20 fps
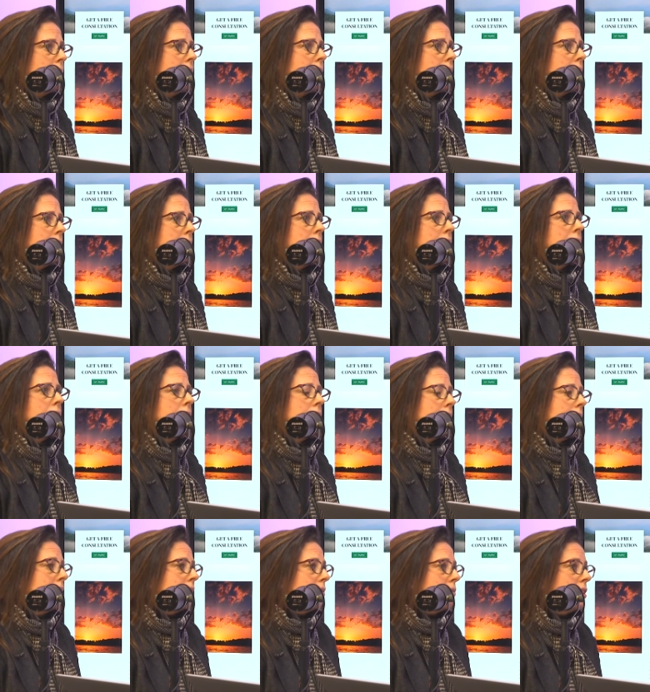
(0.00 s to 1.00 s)
they're
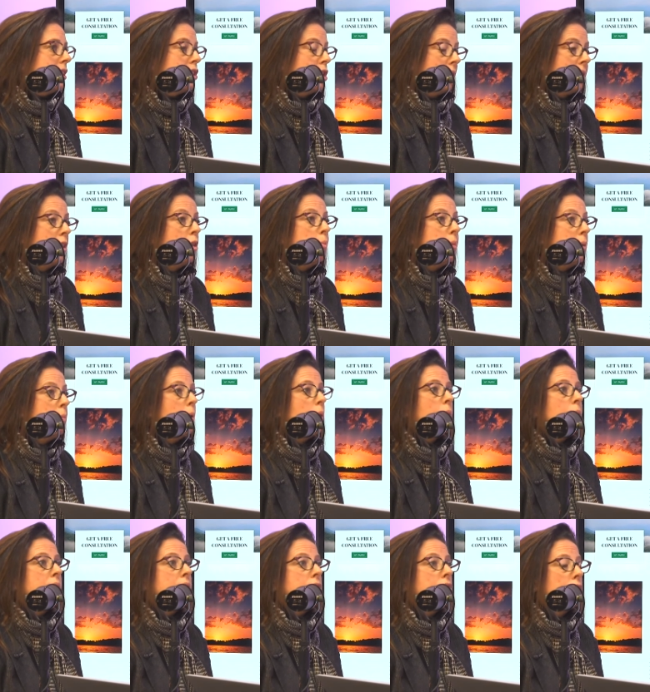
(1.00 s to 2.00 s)
you know just a little bit more
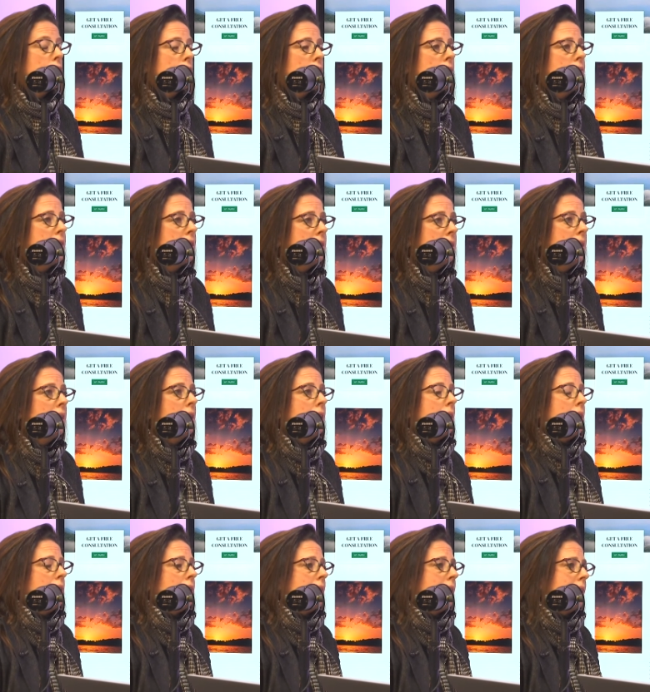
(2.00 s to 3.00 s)
reserved and
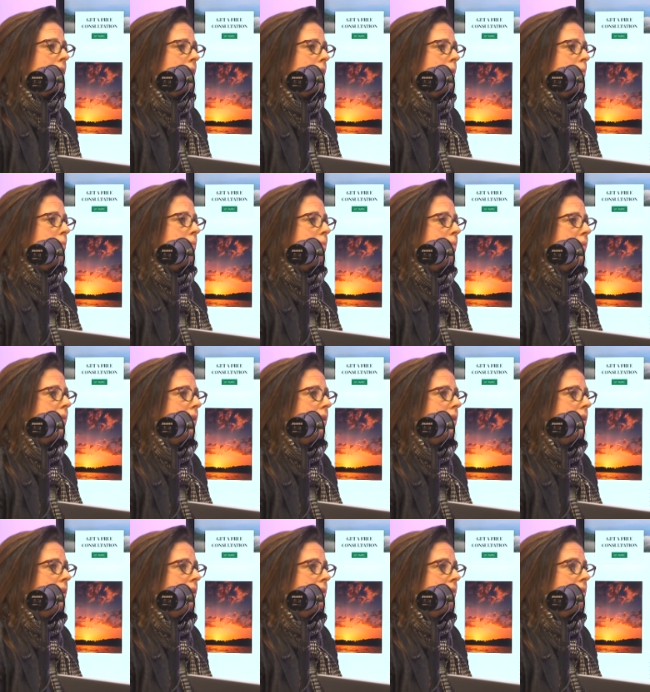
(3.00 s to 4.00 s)
um,
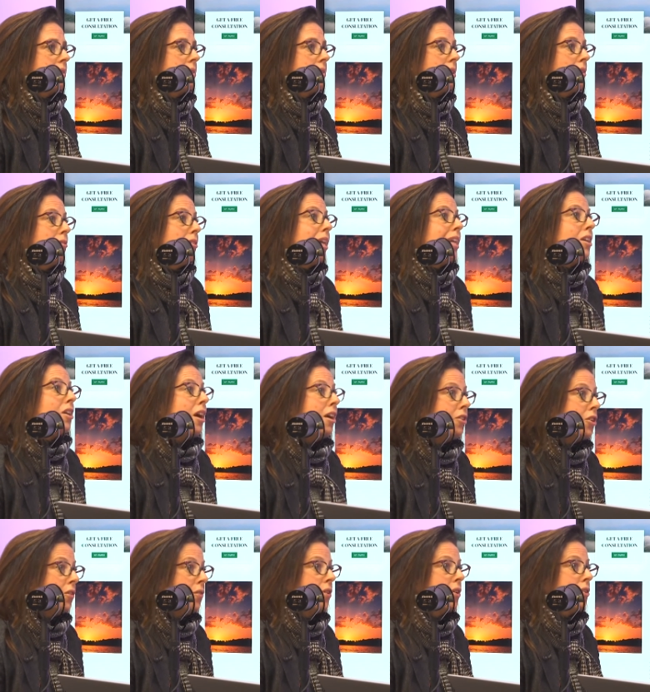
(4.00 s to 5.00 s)
and don't like
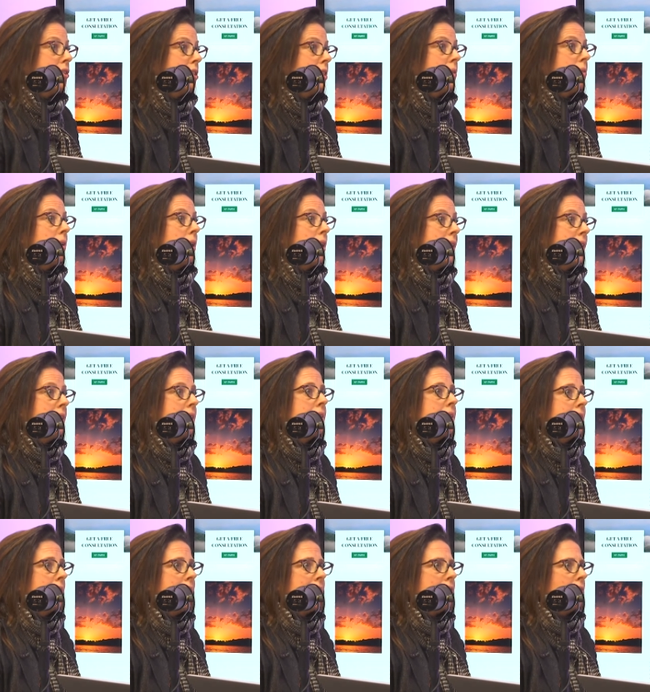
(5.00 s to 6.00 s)
controversy, right. right.
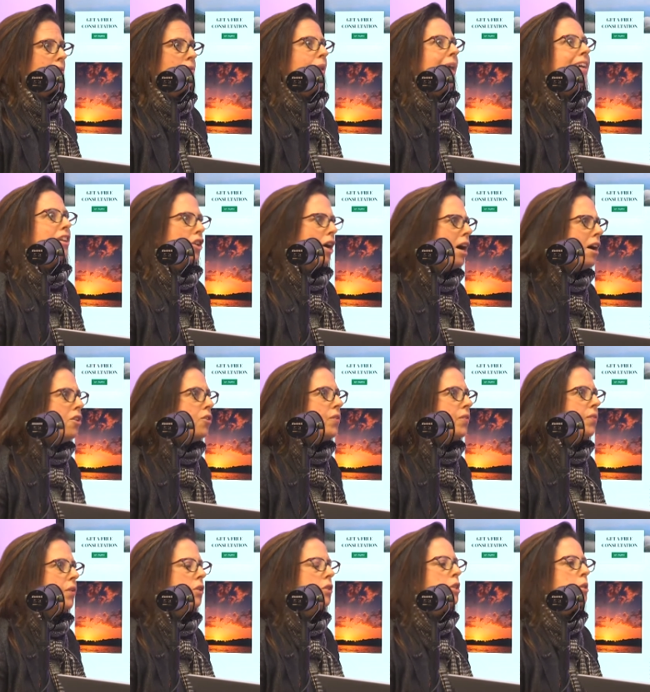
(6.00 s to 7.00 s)
And I don't like
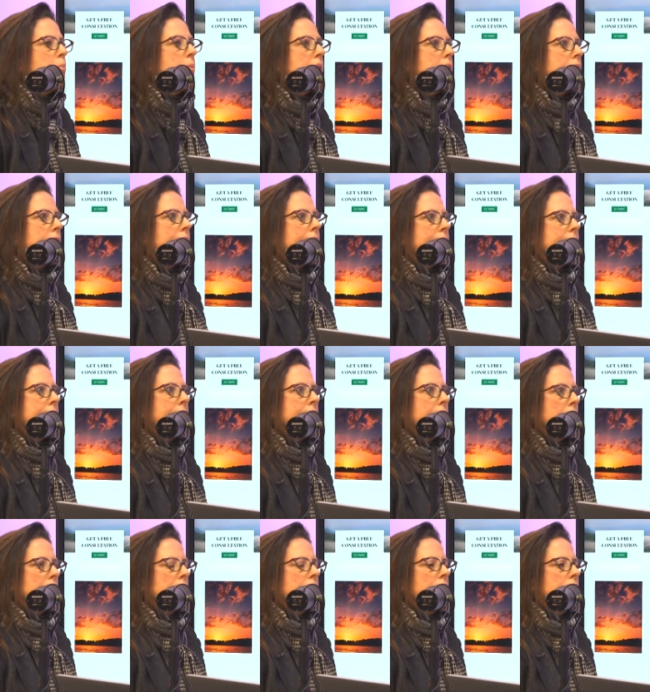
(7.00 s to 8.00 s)
controversy, but I
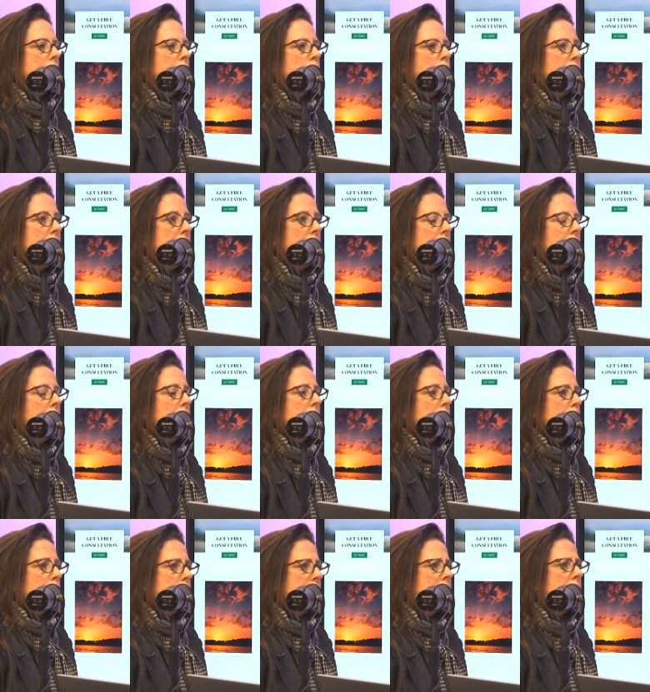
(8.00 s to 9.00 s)
think you need to be,
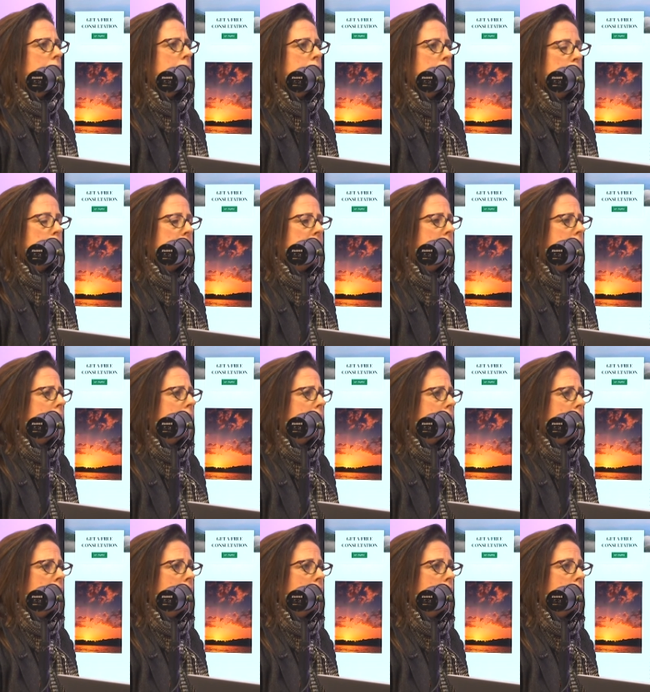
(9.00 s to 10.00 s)
especially with
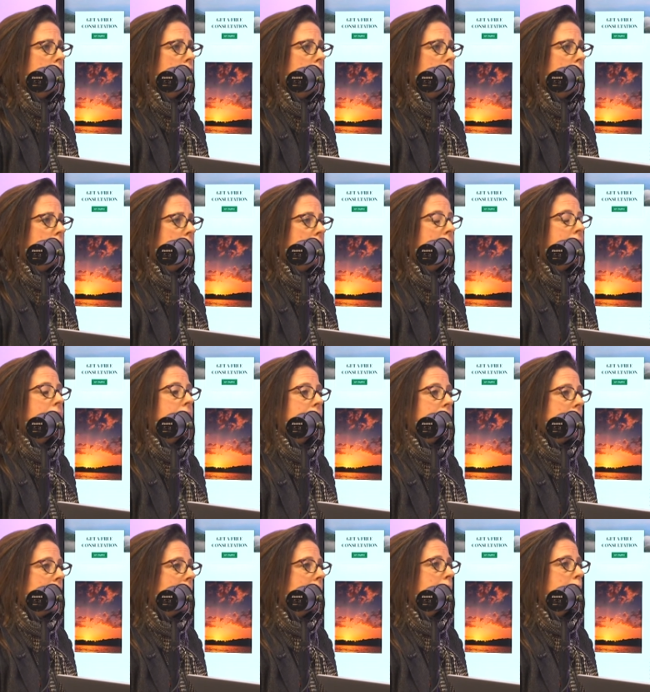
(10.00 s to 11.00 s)
business owners, you have
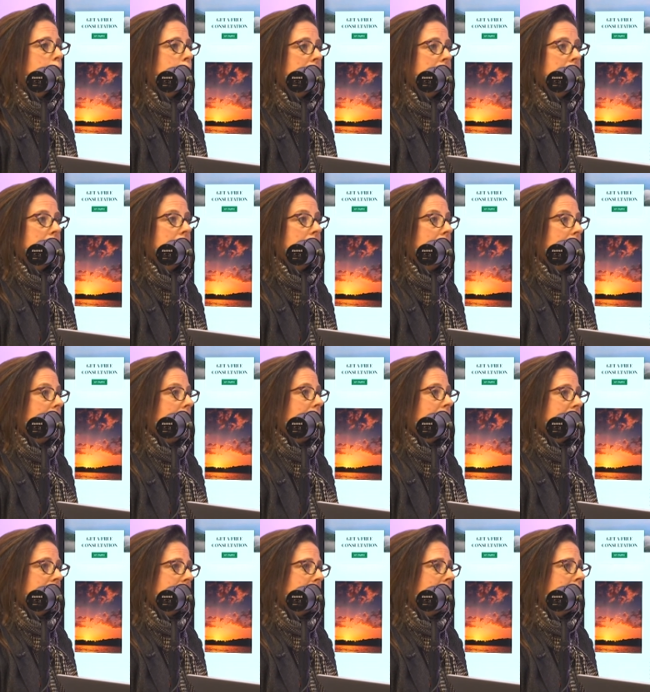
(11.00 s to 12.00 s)
got to be
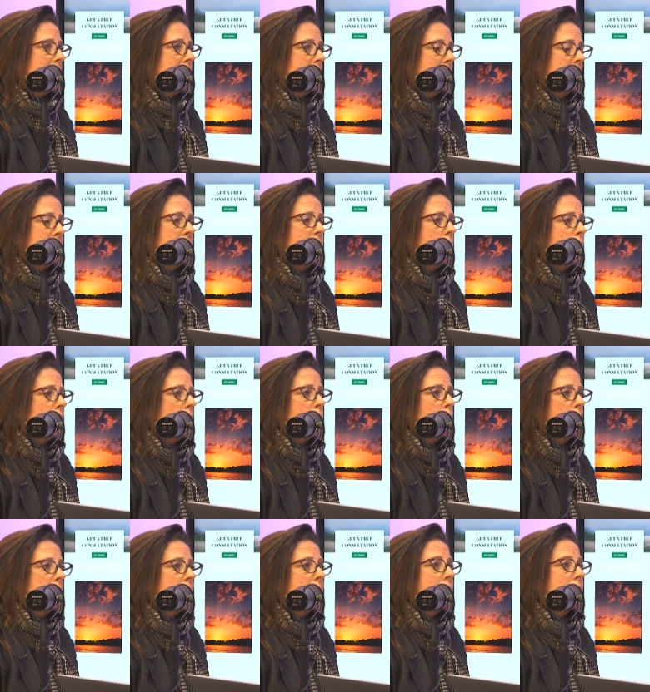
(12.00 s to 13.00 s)
as honest and
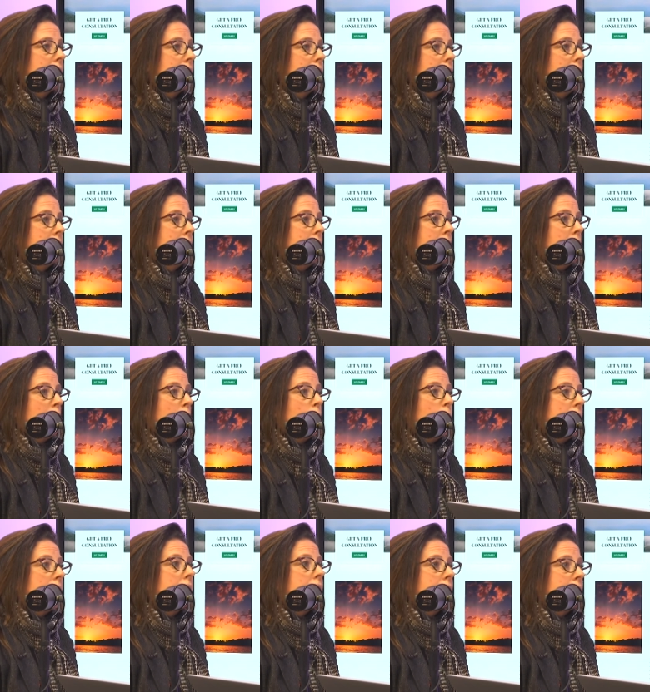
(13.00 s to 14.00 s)
forthwith
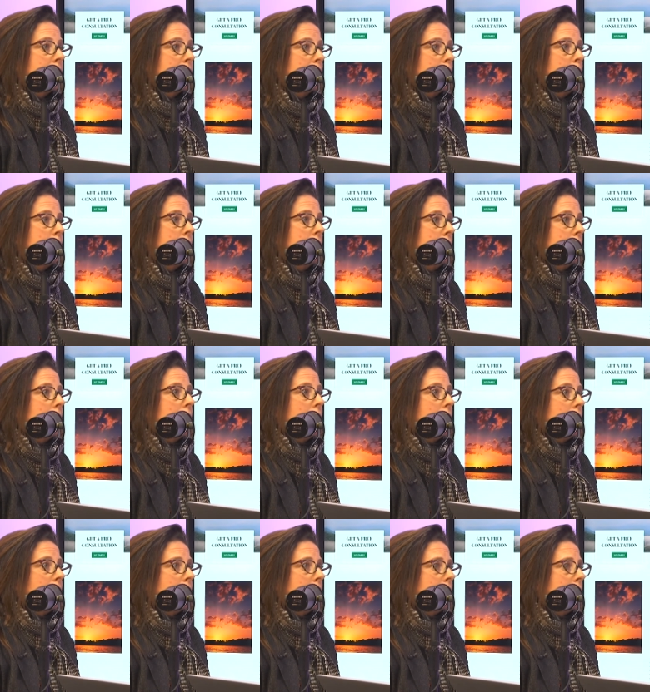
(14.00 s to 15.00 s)
with them
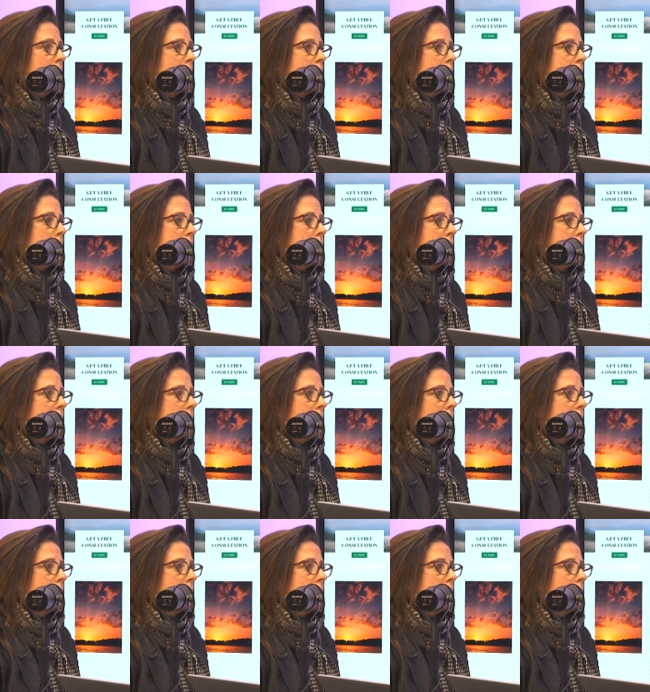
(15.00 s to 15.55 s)
mm-hmm. um,